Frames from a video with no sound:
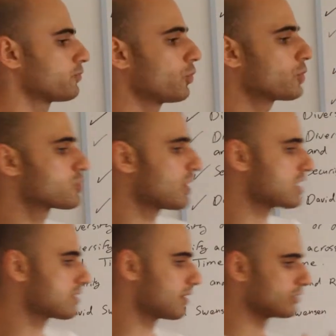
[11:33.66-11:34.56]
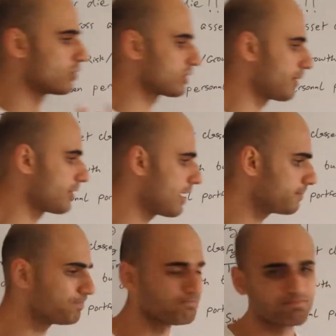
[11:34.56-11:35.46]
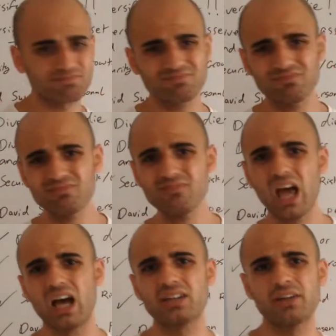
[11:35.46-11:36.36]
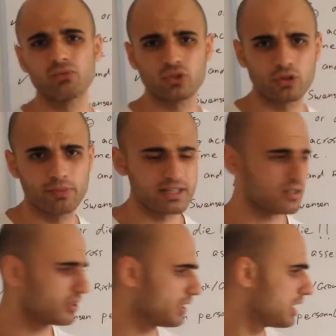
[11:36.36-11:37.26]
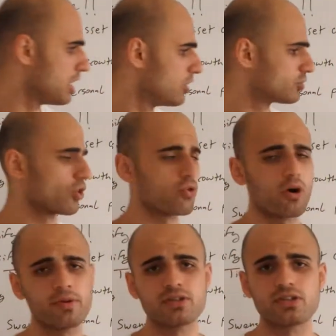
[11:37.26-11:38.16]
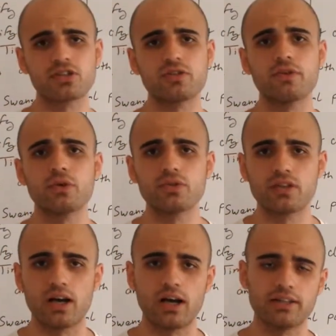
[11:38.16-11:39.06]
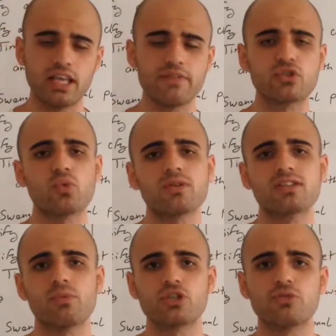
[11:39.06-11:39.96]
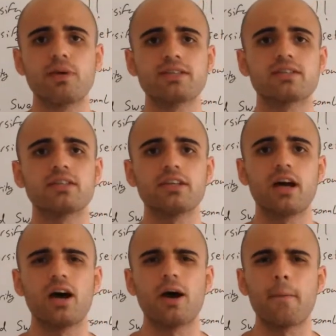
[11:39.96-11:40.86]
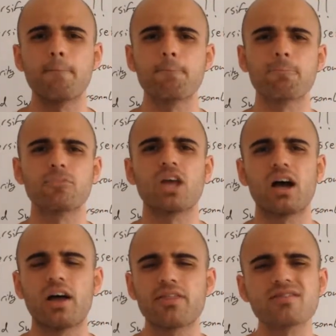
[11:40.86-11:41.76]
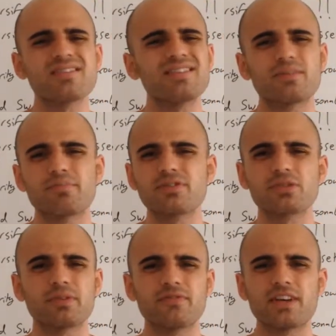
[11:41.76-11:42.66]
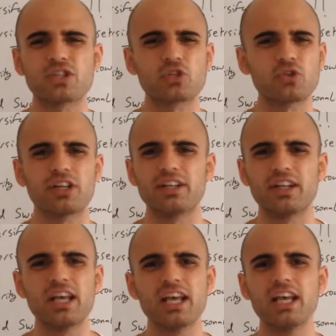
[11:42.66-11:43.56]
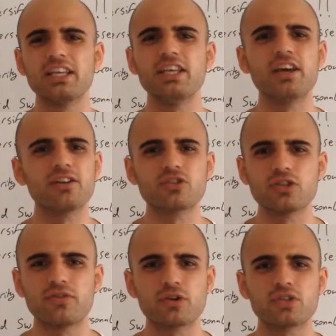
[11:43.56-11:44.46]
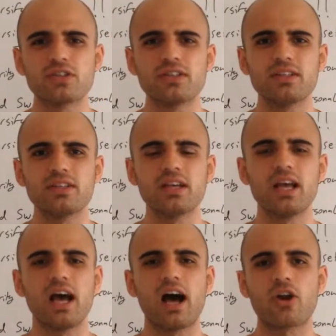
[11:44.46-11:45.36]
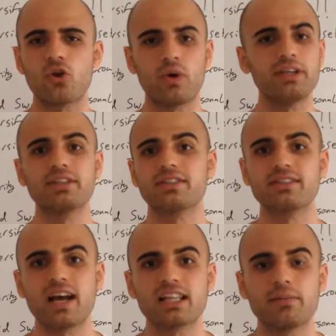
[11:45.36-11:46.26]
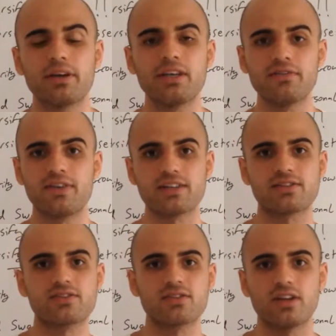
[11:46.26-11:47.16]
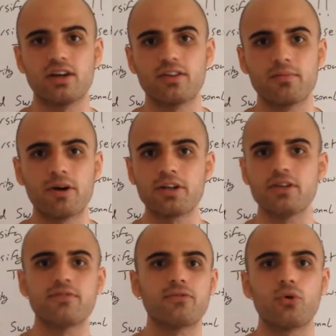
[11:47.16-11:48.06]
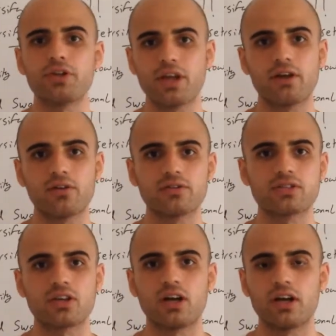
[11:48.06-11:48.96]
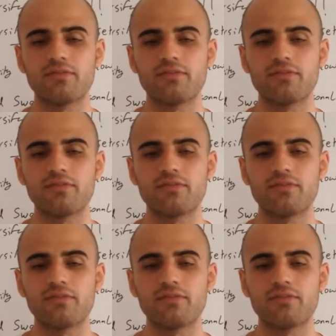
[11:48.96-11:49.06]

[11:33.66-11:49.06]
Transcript: portfolio. So I talked about that. And Tony Robbins interviewed David Swanson, which is basically, I think he's the principal investor in Yale's University. I don't know what he does exactly, but he invests the money for Yale's